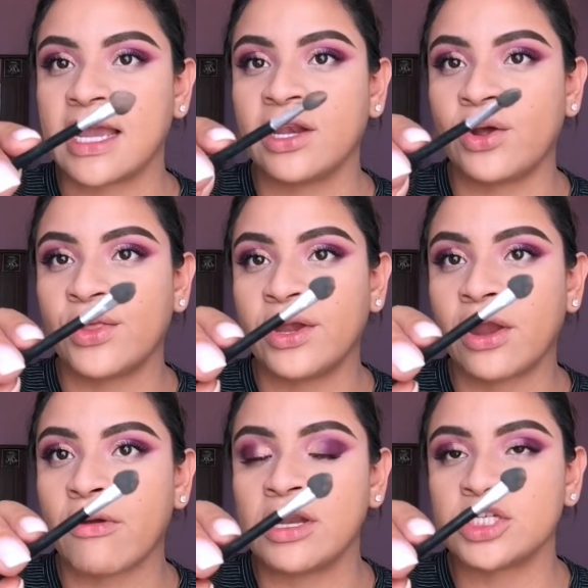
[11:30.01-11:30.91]
I know they're
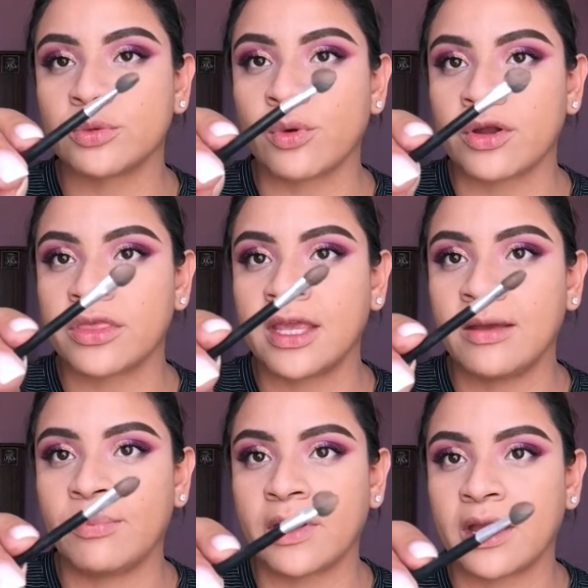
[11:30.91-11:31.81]
cringe
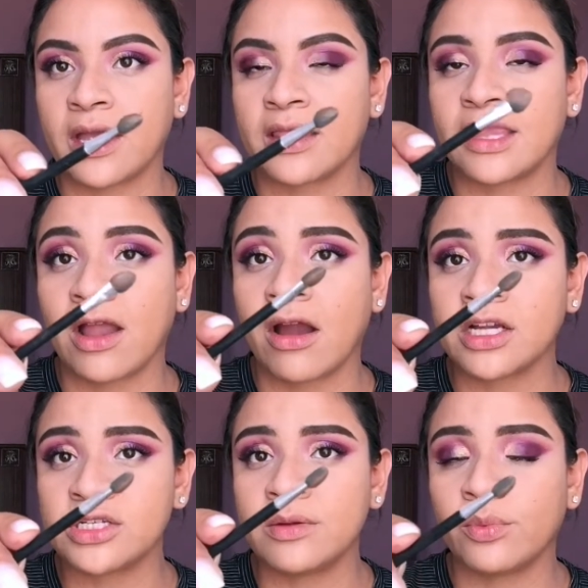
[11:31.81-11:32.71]
worthy, but they
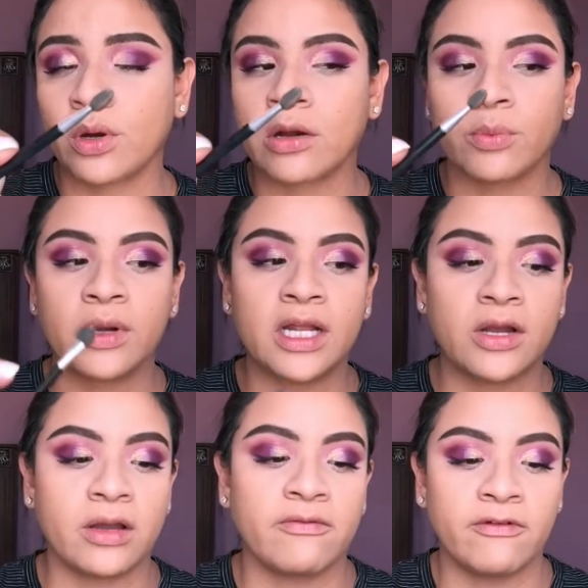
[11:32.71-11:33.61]
actually work pretty
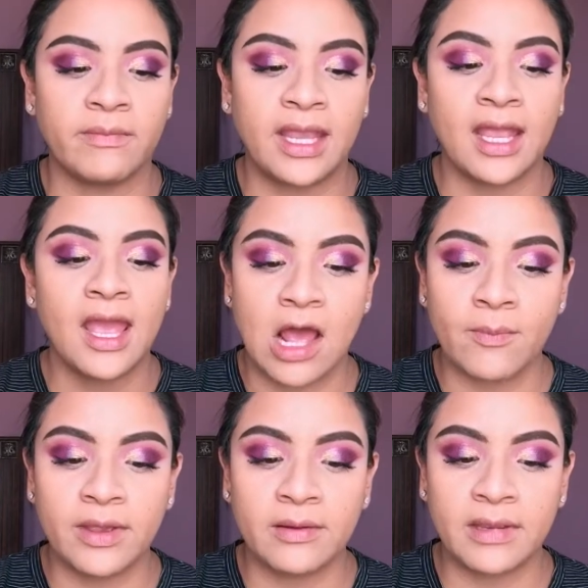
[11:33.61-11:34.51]
good for me,
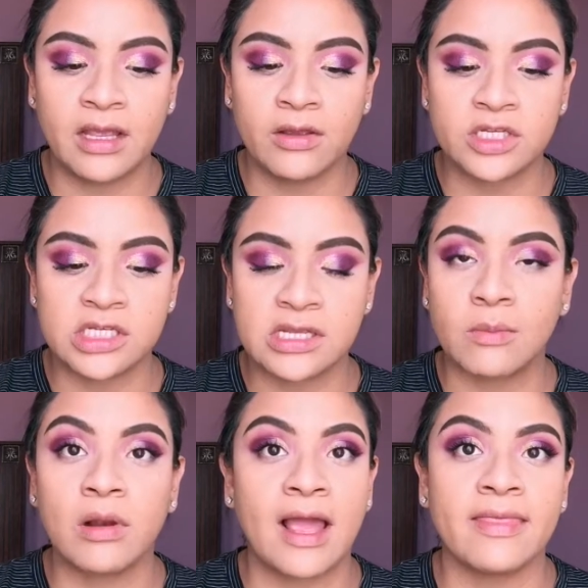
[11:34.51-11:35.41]
helping me just
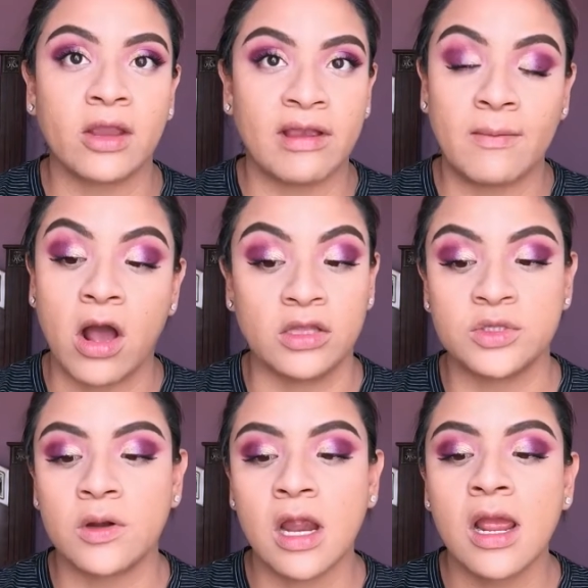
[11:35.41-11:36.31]
apply the cream
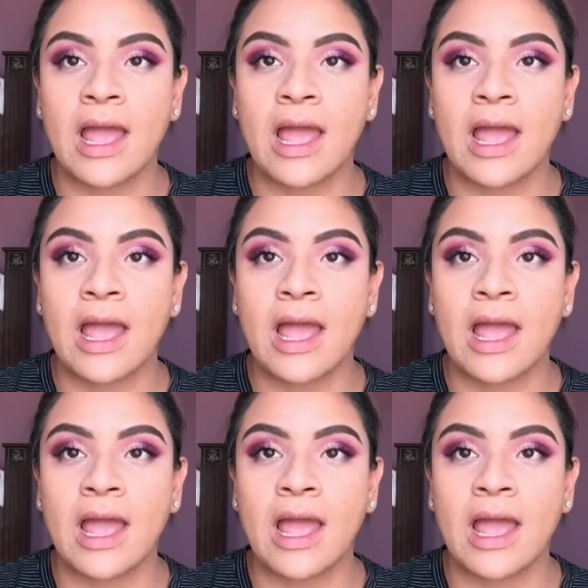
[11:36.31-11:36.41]
contour.